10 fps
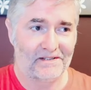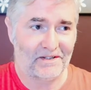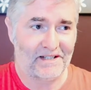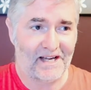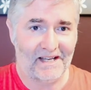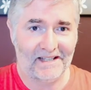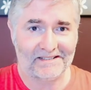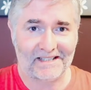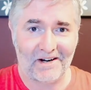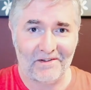gigantic
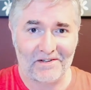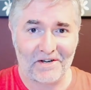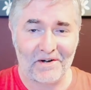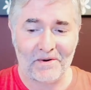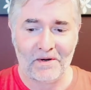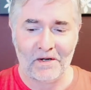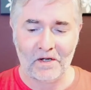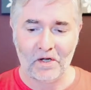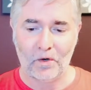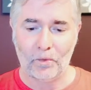star of the show,
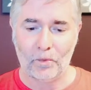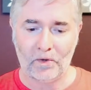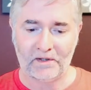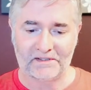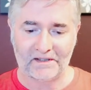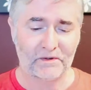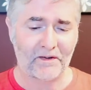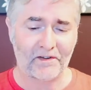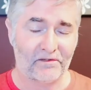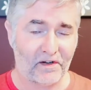was was
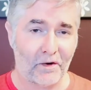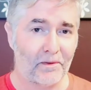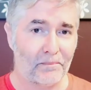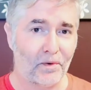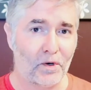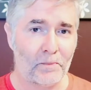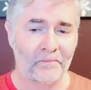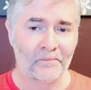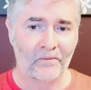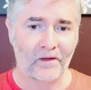having a fight with the boar,
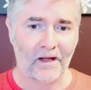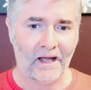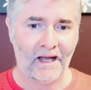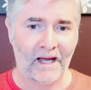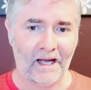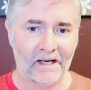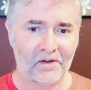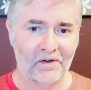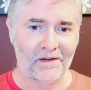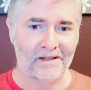
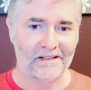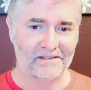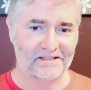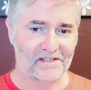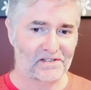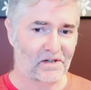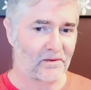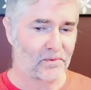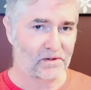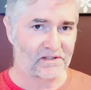and you'd see a shot of
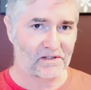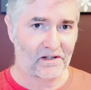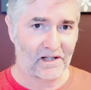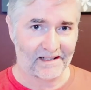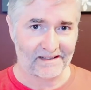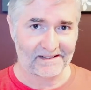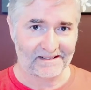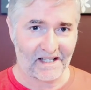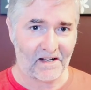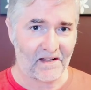the boar just kind of like
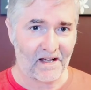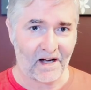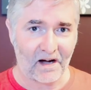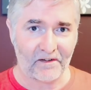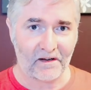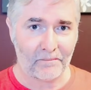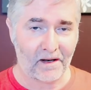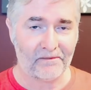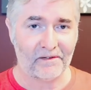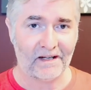standing there huffing and
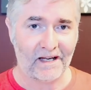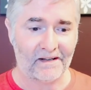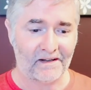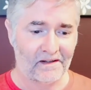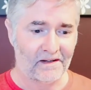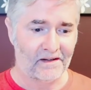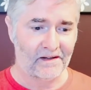puffing, and